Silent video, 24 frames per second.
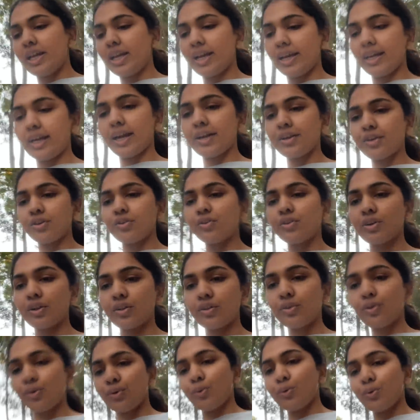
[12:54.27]
like endured on
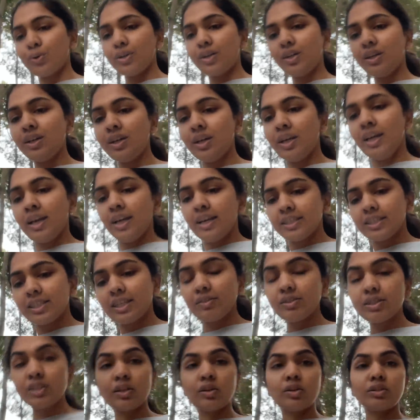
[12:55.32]
the road. She
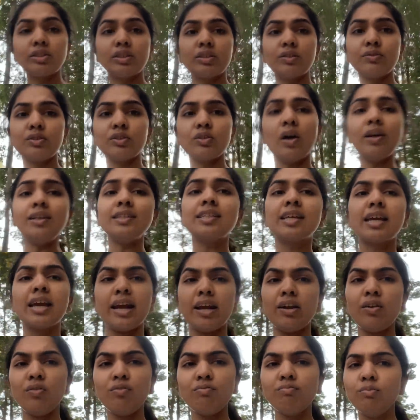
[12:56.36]
was not
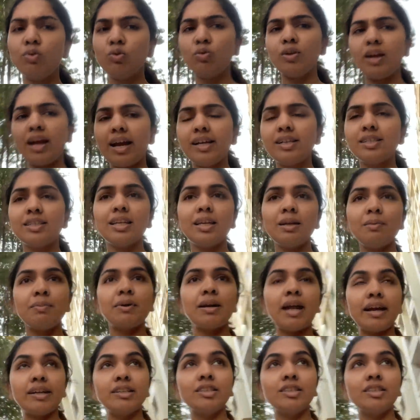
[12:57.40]
scared of Moon actually, but I